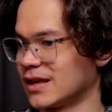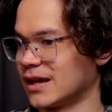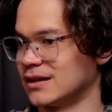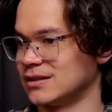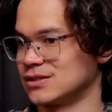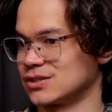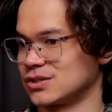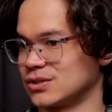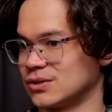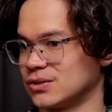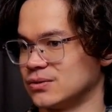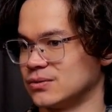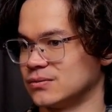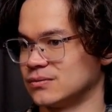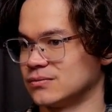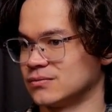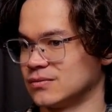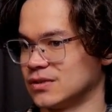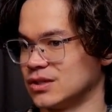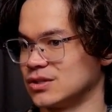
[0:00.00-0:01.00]
And
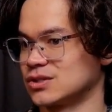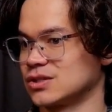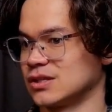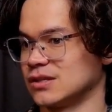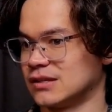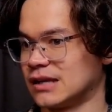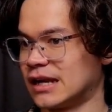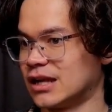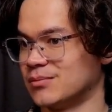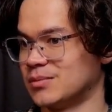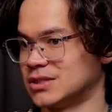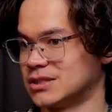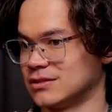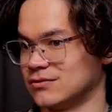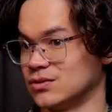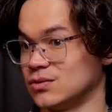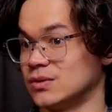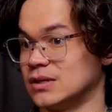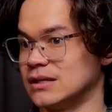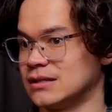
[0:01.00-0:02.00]
so there's an element
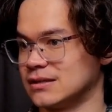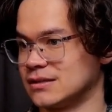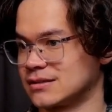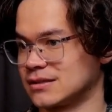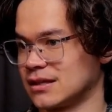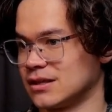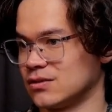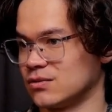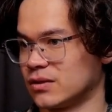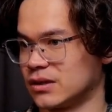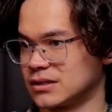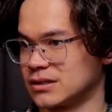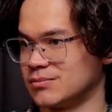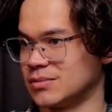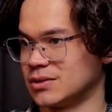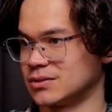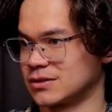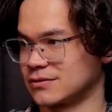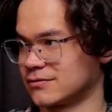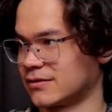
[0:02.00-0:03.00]
of uniqueness that you want to
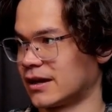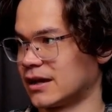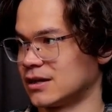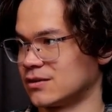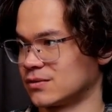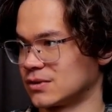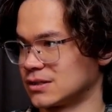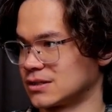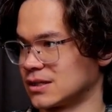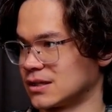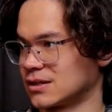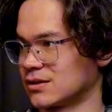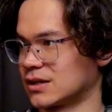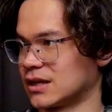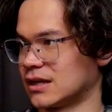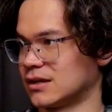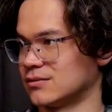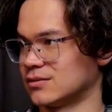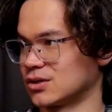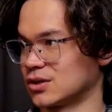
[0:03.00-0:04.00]
be able to find, where it's
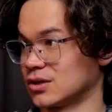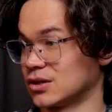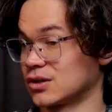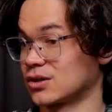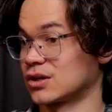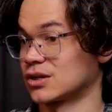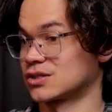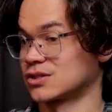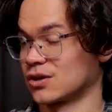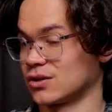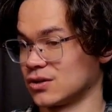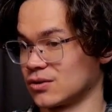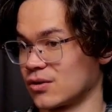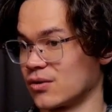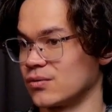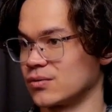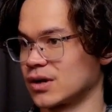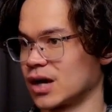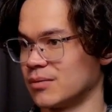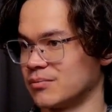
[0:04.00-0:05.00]
okay, you're going to start your
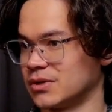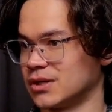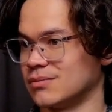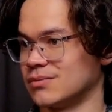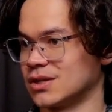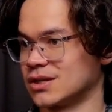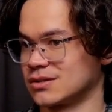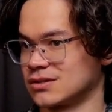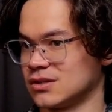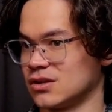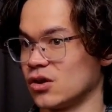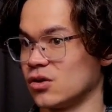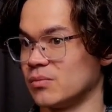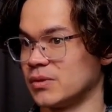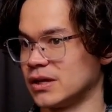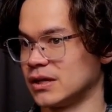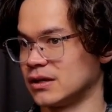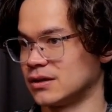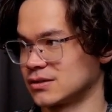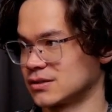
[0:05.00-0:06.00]
own company because
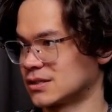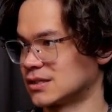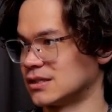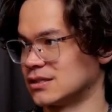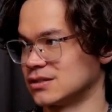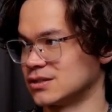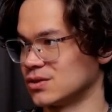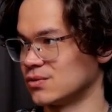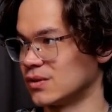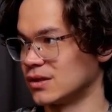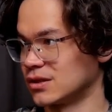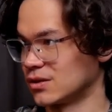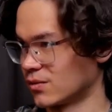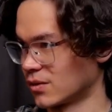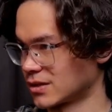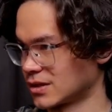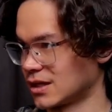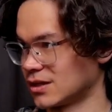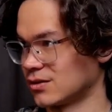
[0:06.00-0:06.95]
nobody else is doing the work